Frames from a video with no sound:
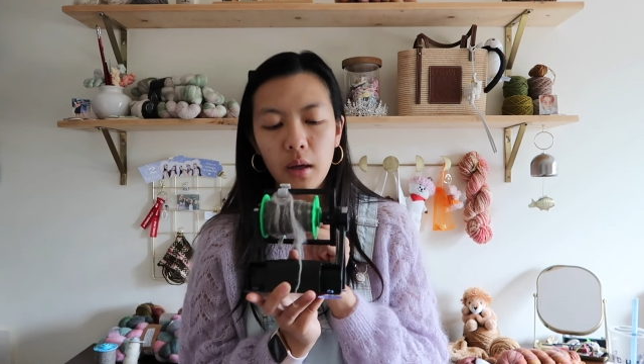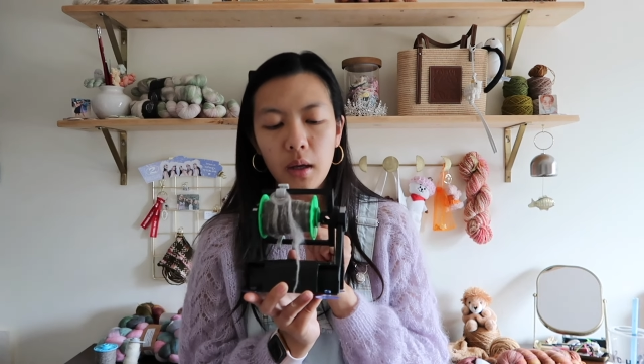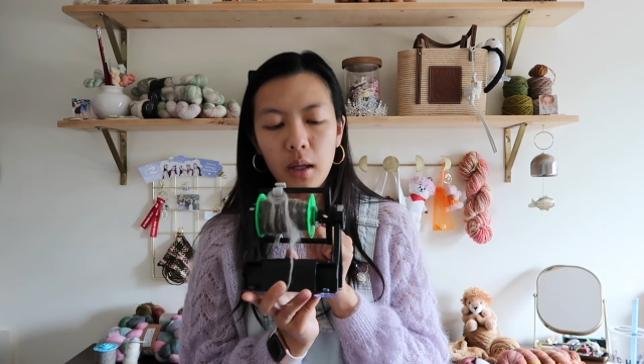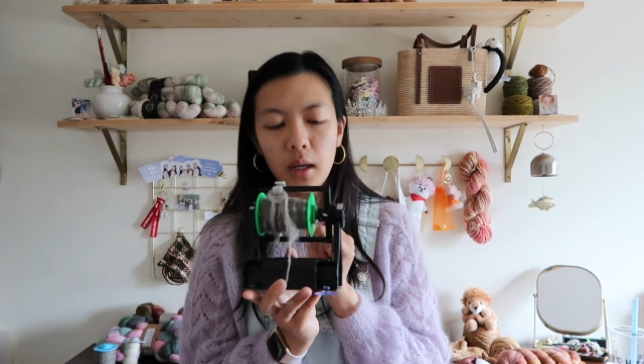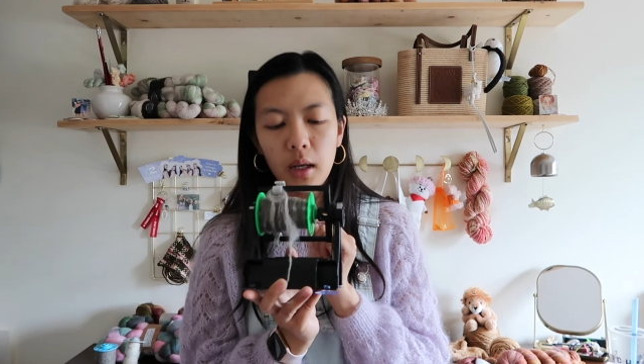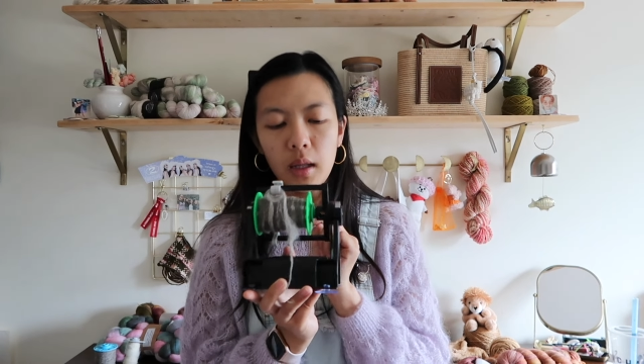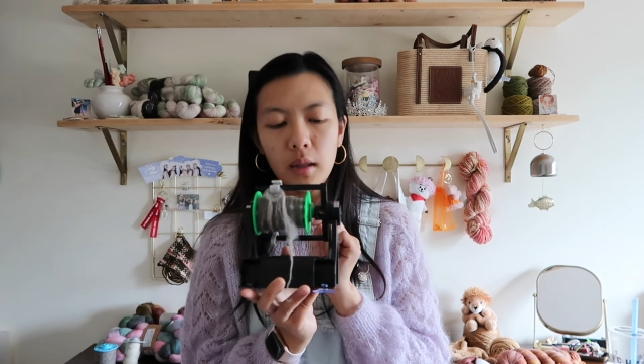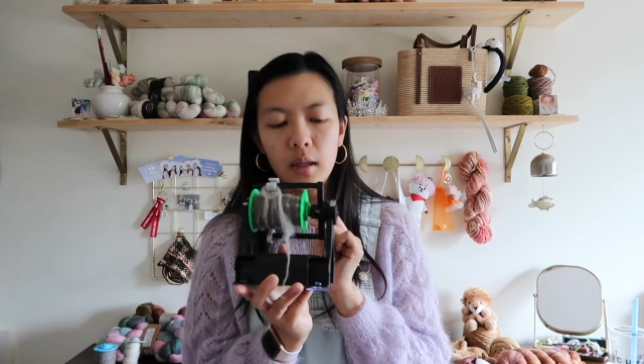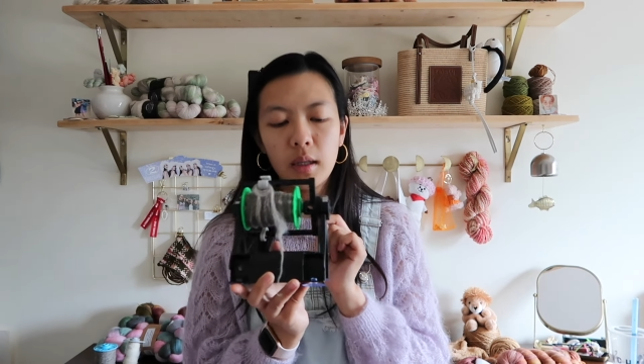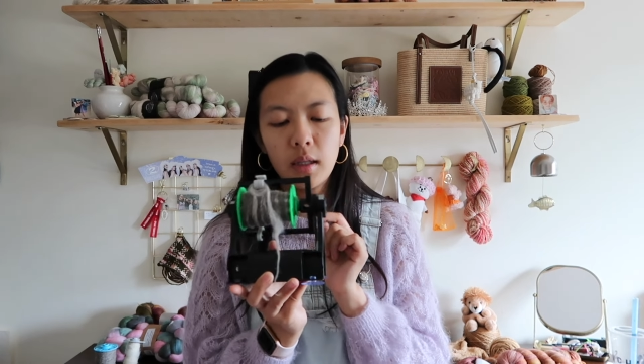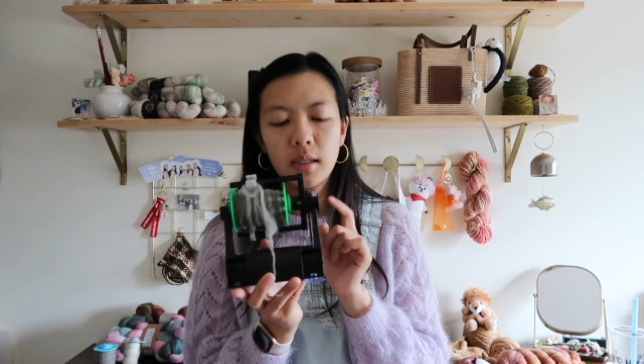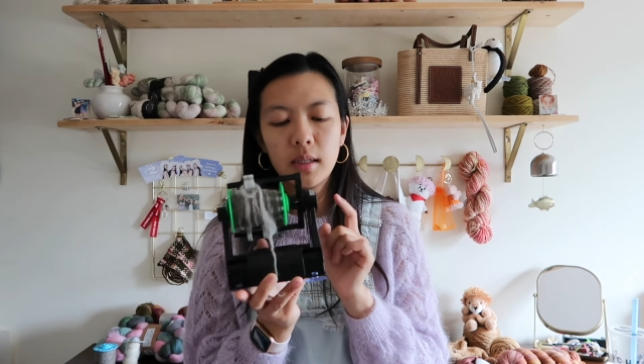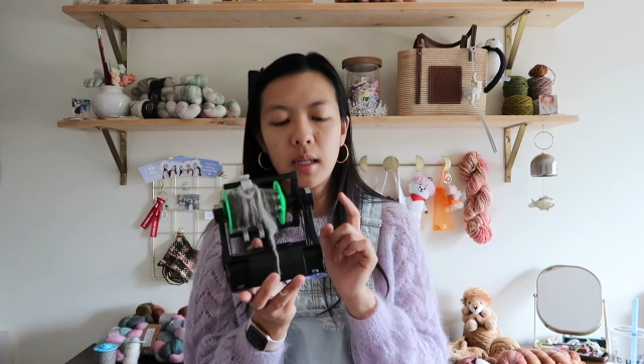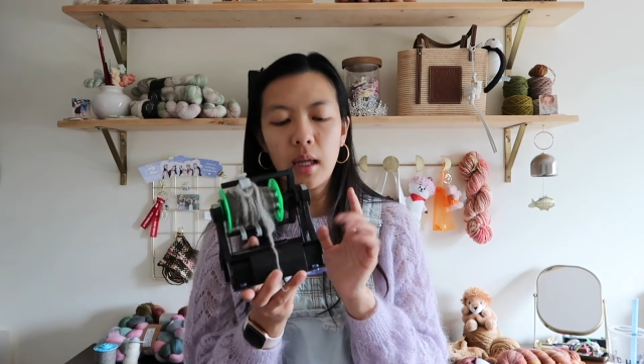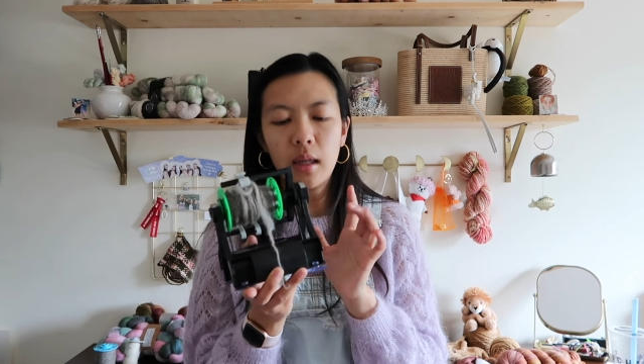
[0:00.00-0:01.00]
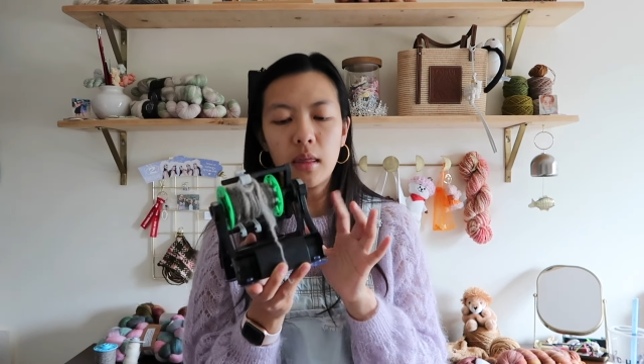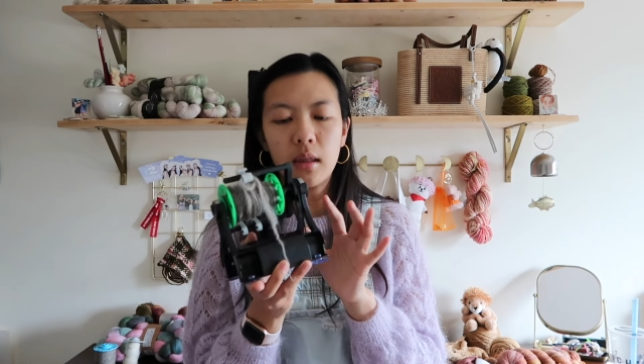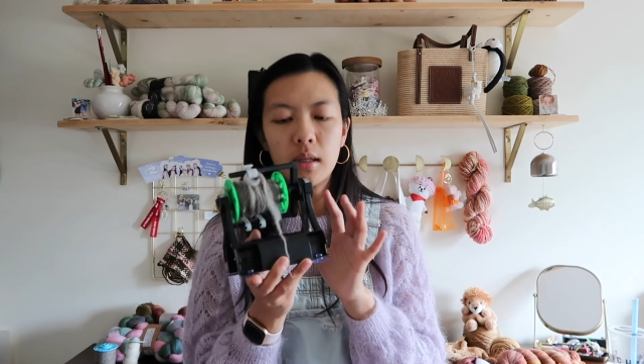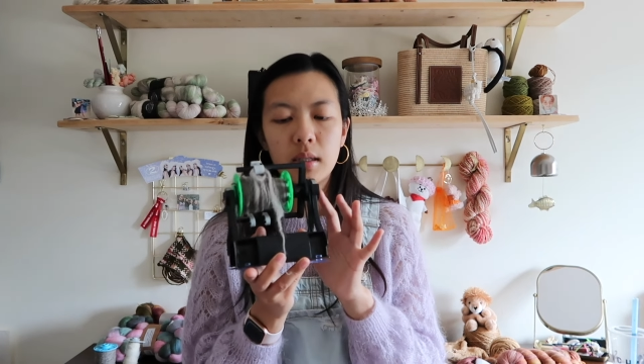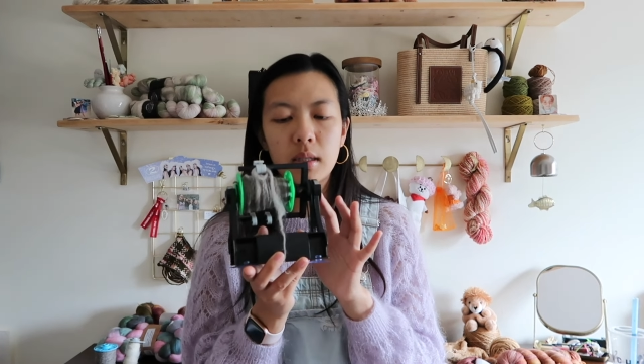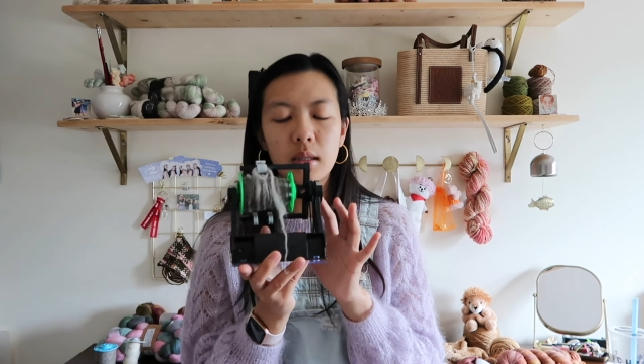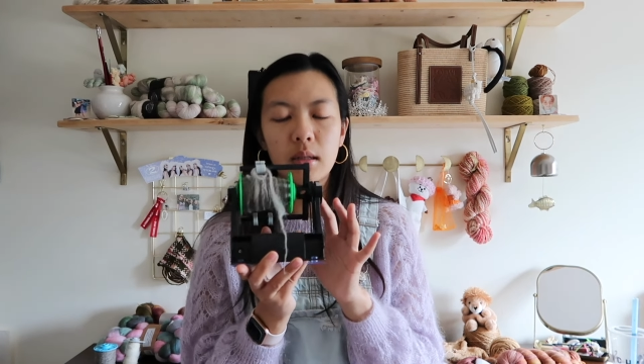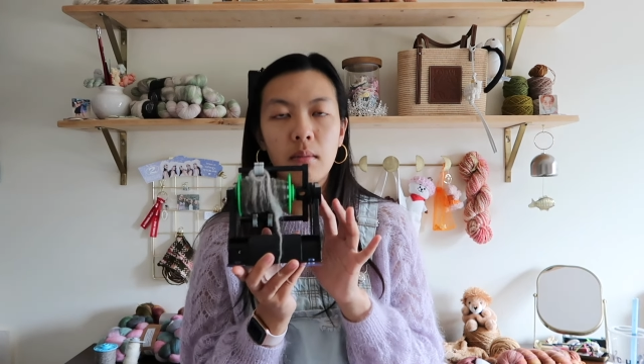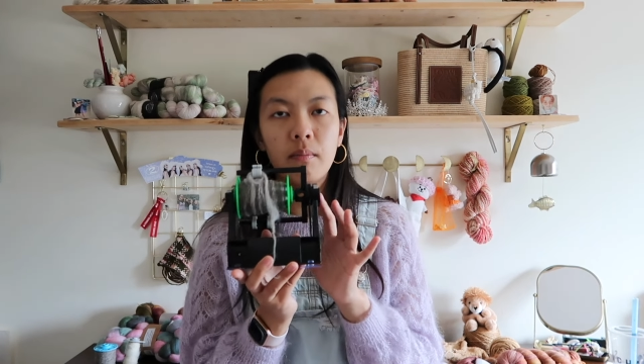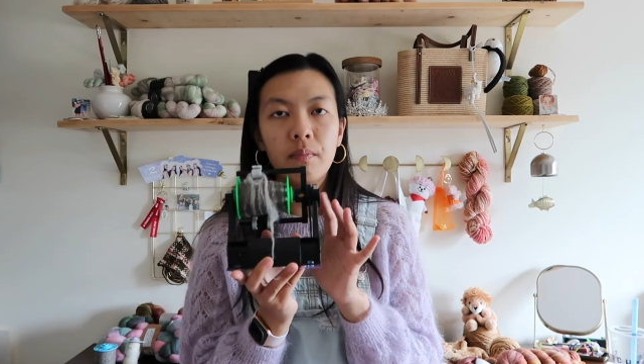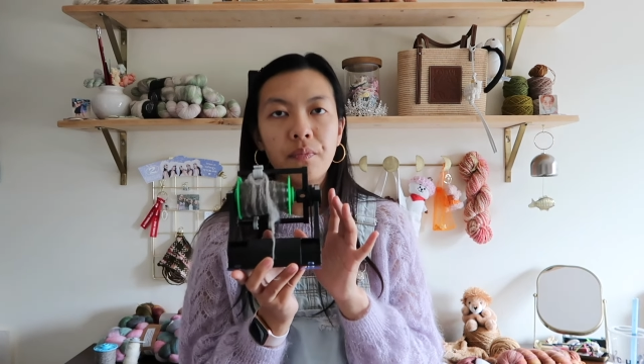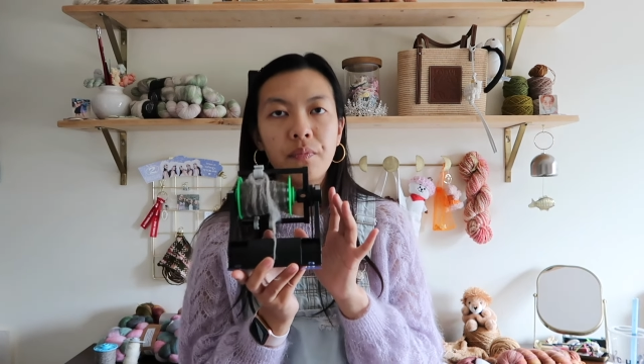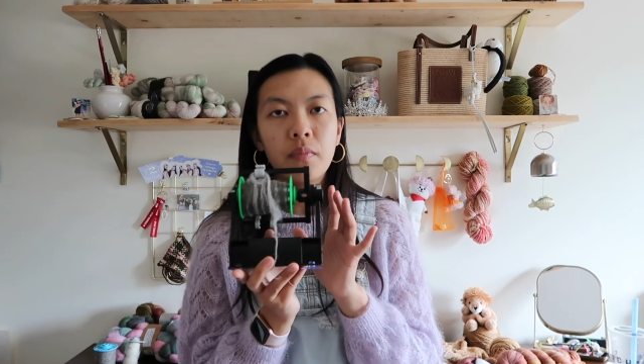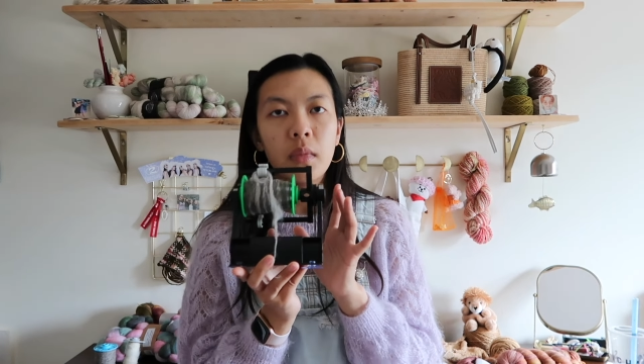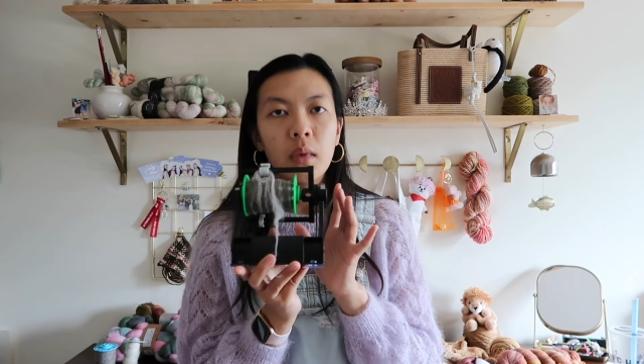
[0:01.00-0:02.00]
and I think they say like this
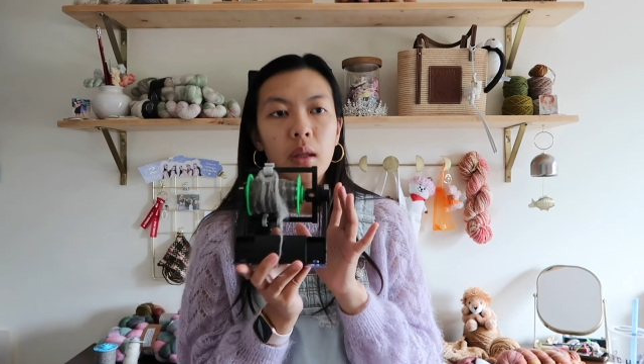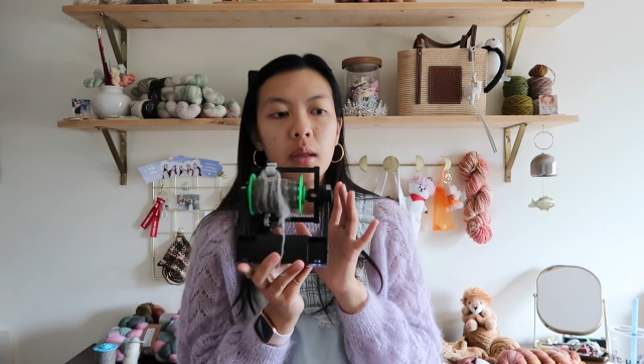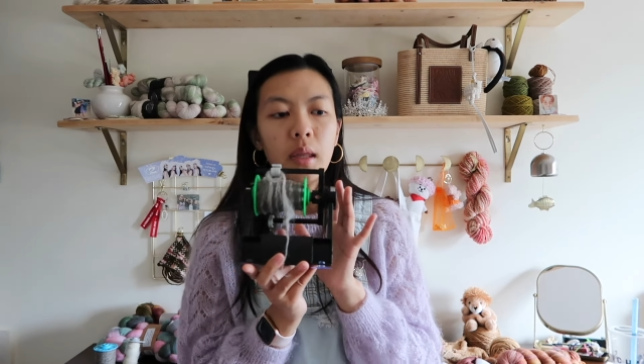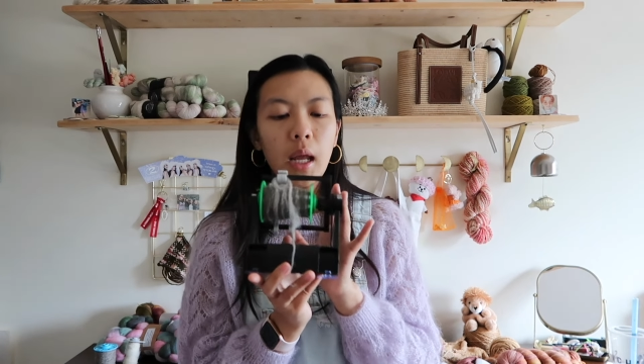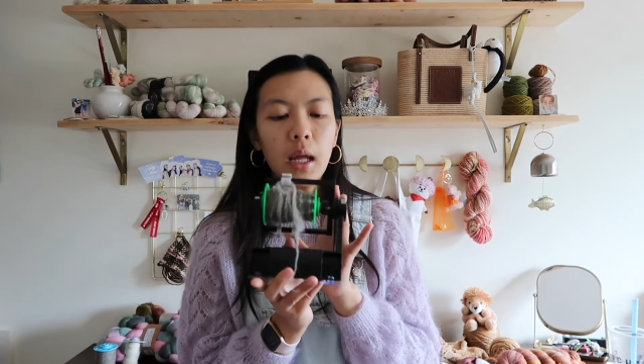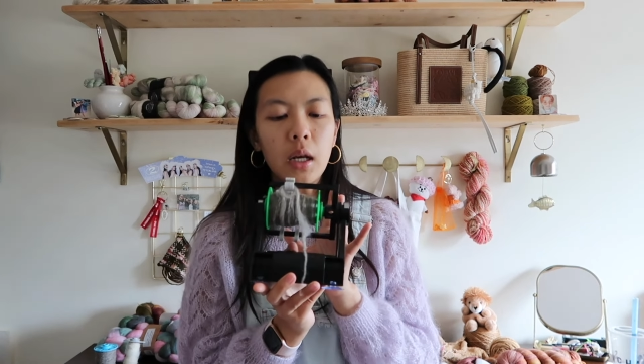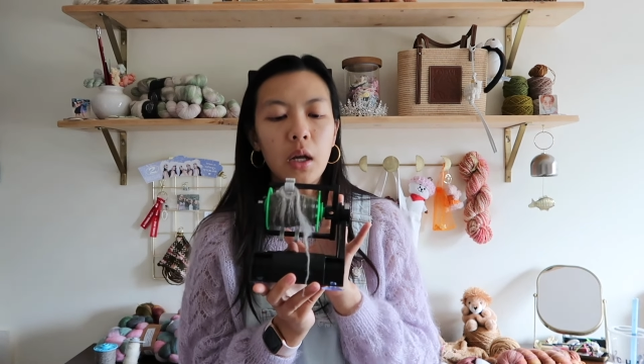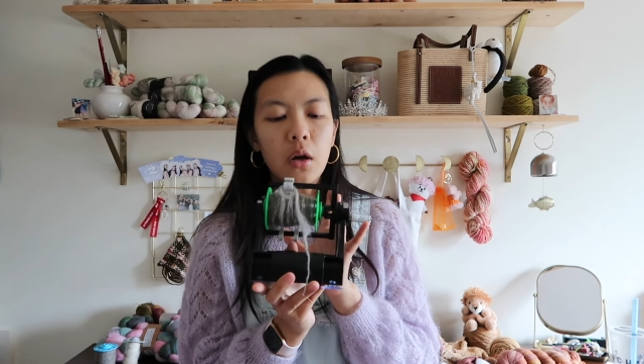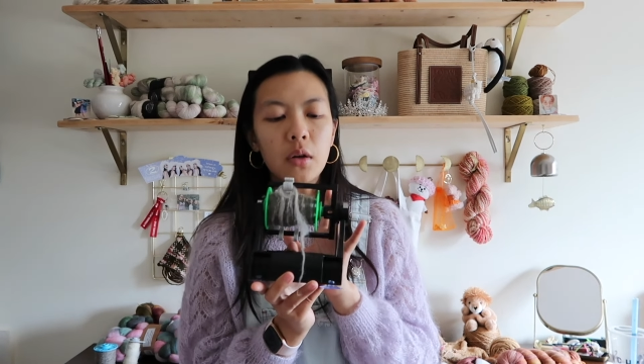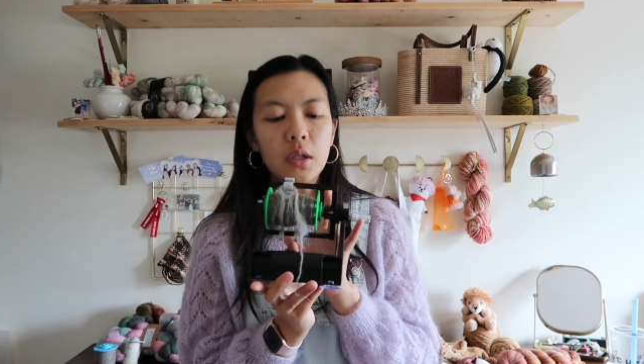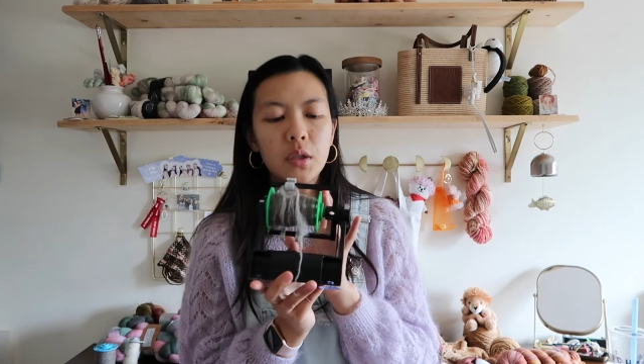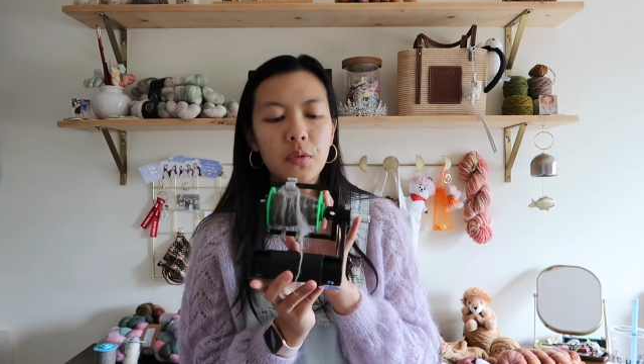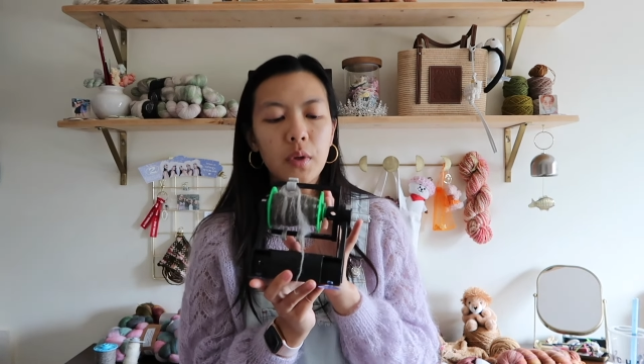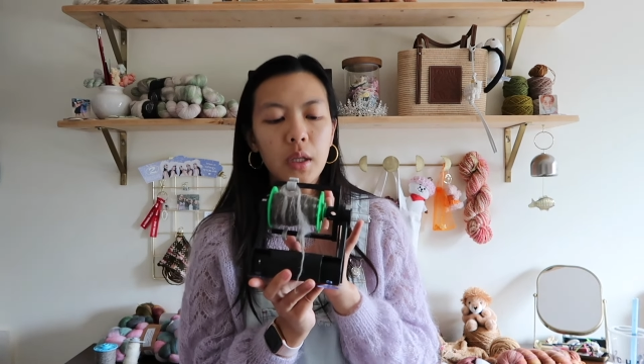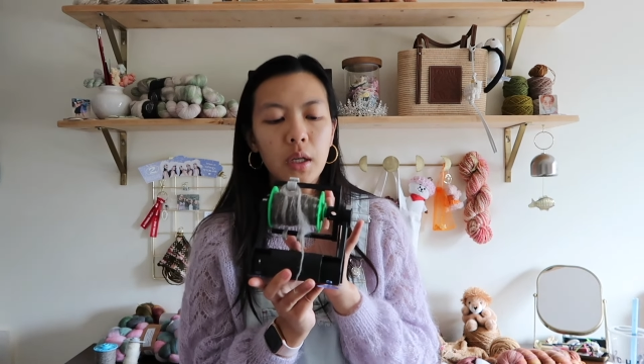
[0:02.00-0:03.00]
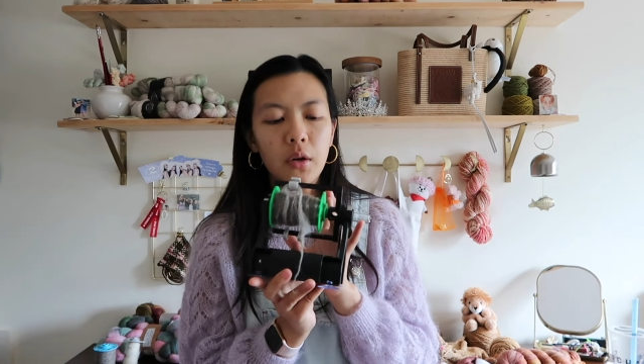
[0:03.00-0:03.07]
Nano is really